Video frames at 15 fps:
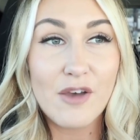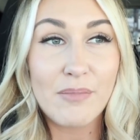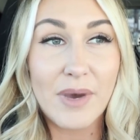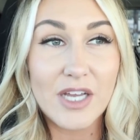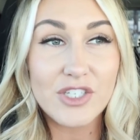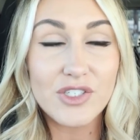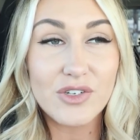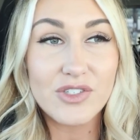
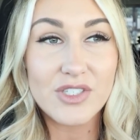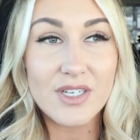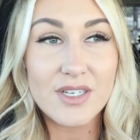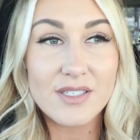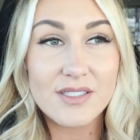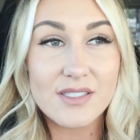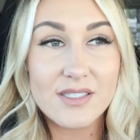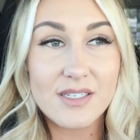but she'll
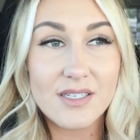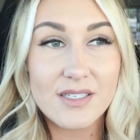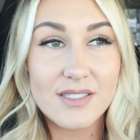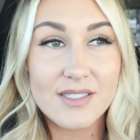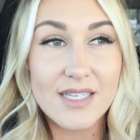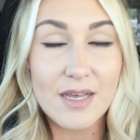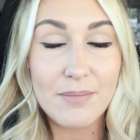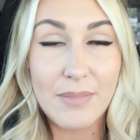just
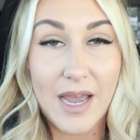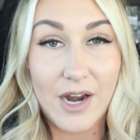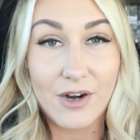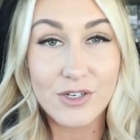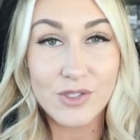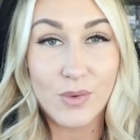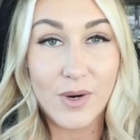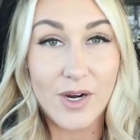sit by
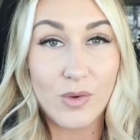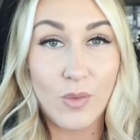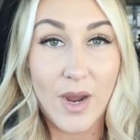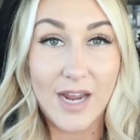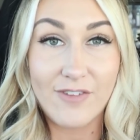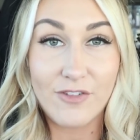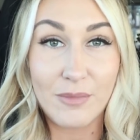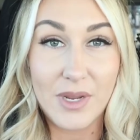her door and
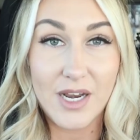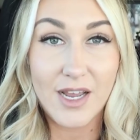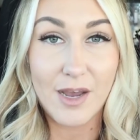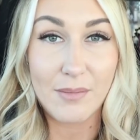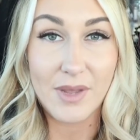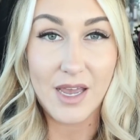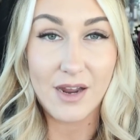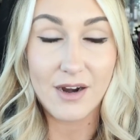whine for me to
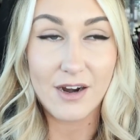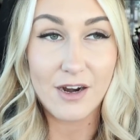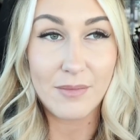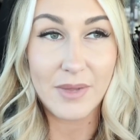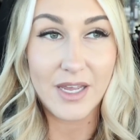come get her,